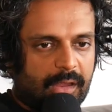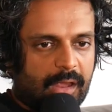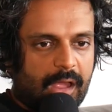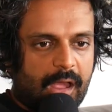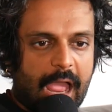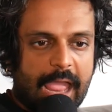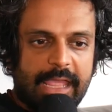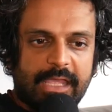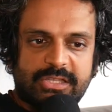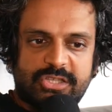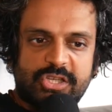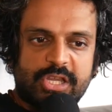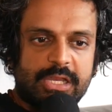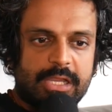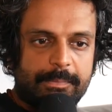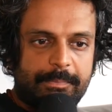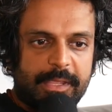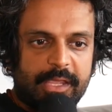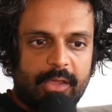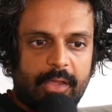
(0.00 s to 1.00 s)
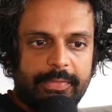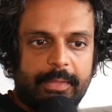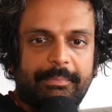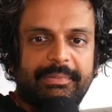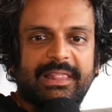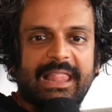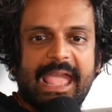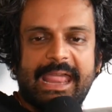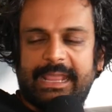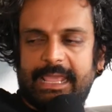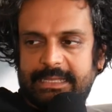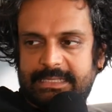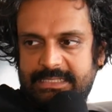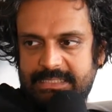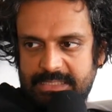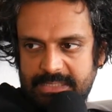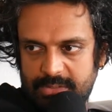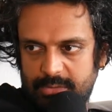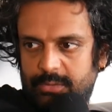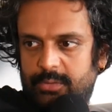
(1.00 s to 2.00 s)
Highest GDP on the
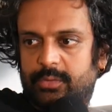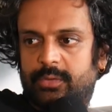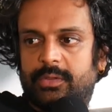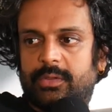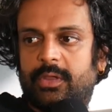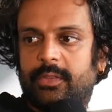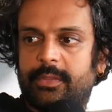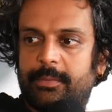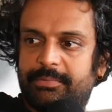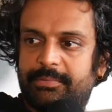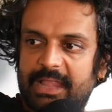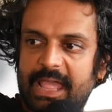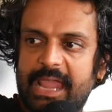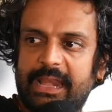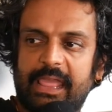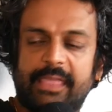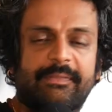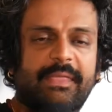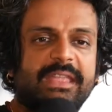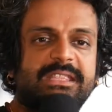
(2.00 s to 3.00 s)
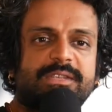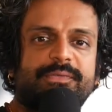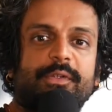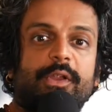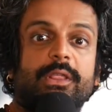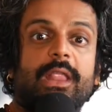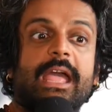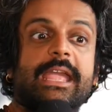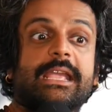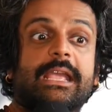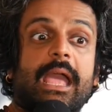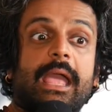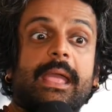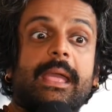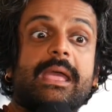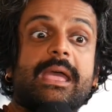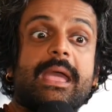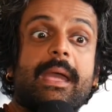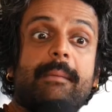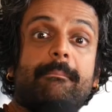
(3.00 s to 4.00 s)
planet, dude. On planet, and that's for like
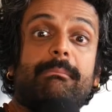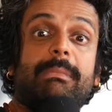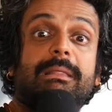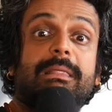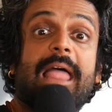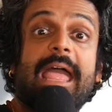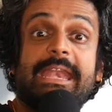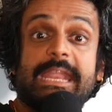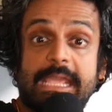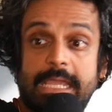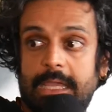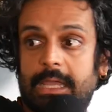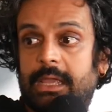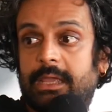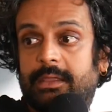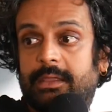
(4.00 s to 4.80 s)
millennia.